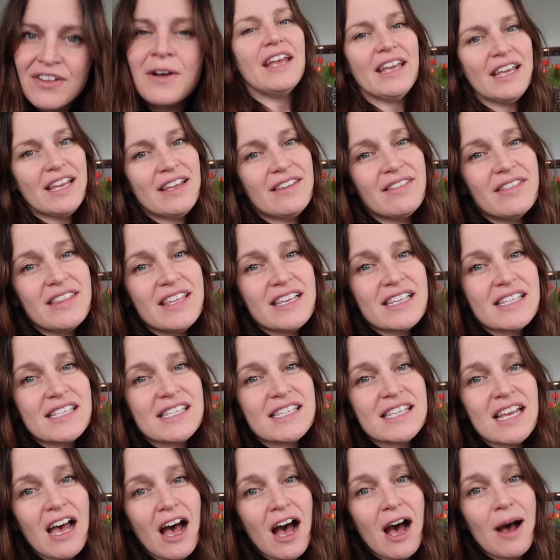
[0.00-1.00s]
In
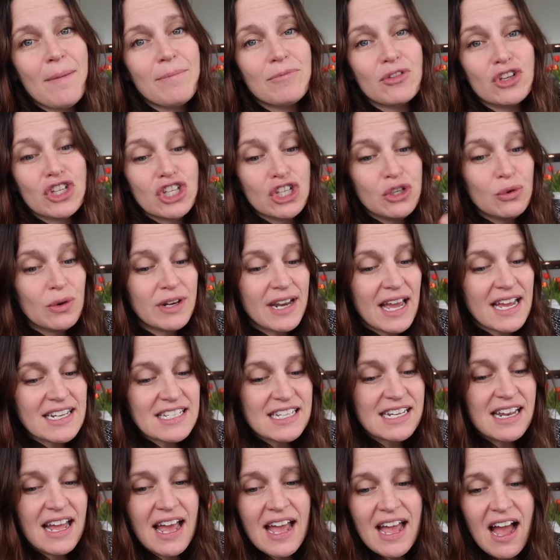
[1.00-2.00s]
this Q&A
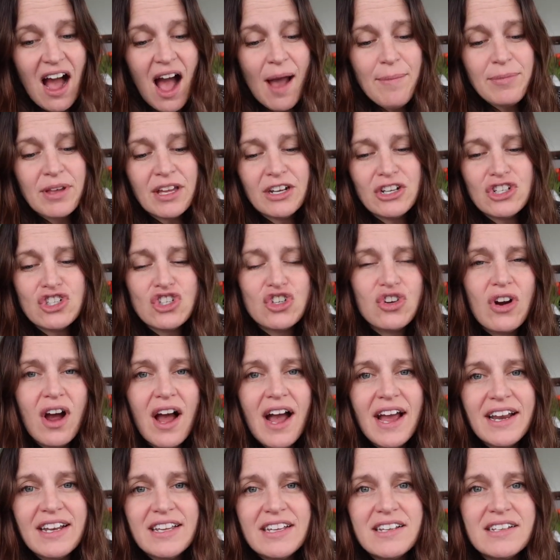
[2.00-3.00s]
today, I'm gonna
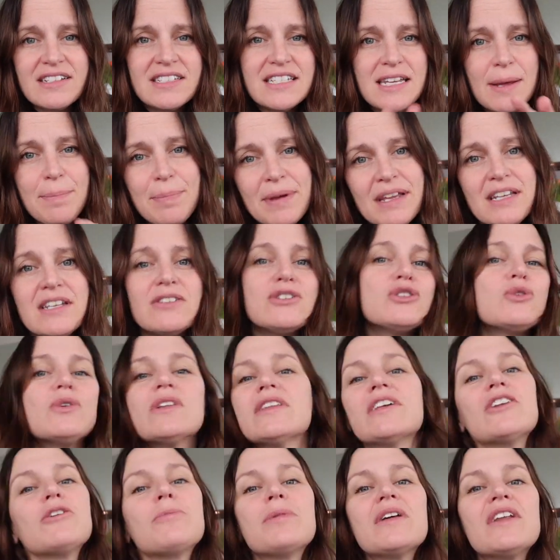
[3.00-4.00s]
try to dip into a
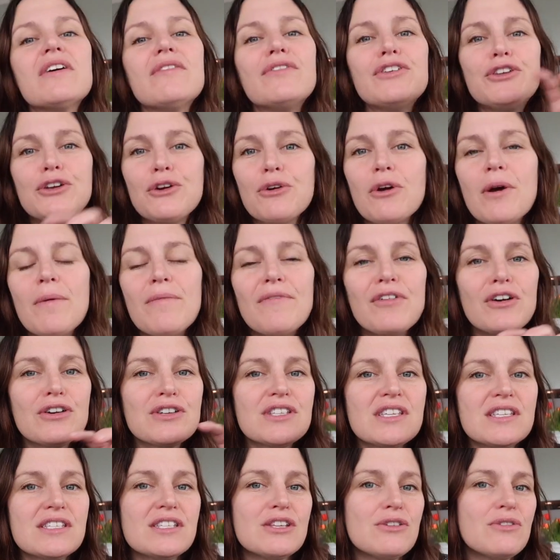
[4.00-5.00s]
little bit of Europe
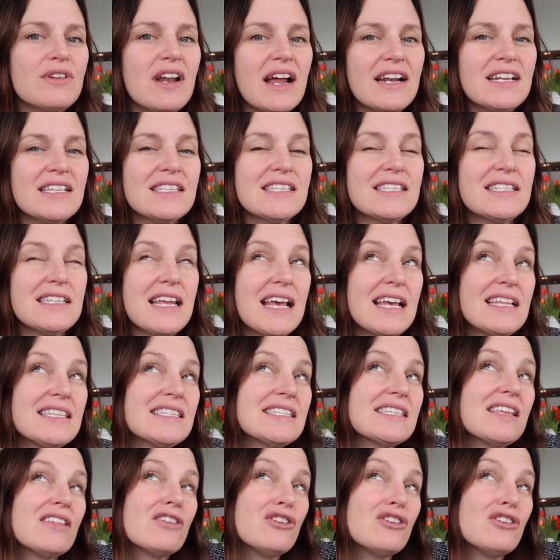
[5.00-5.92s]
versus the United States.